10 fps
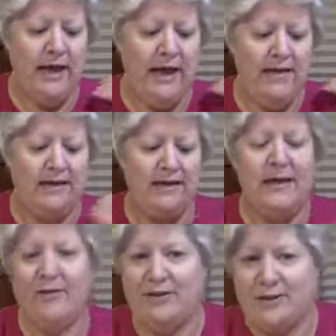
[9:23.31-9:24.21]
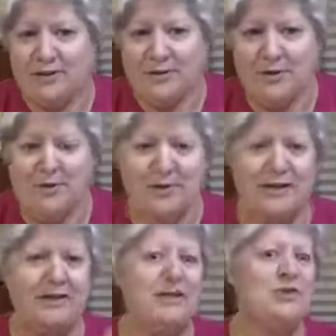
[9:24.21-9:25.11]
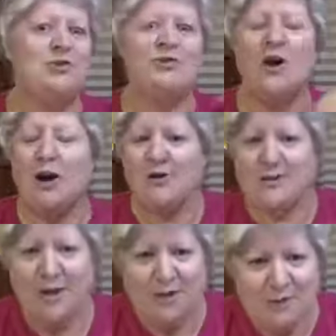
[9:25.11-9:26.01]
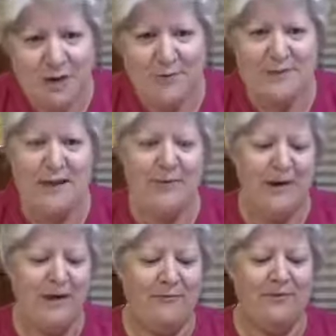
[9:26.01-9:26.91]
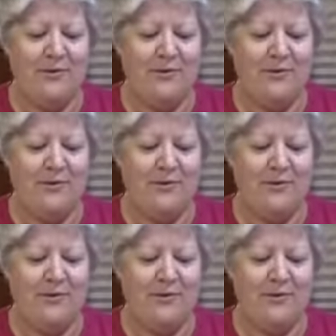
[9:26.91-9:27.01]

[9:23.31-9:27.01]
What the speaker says: and they didn't have any script written, and Sean Connery's contract was coming up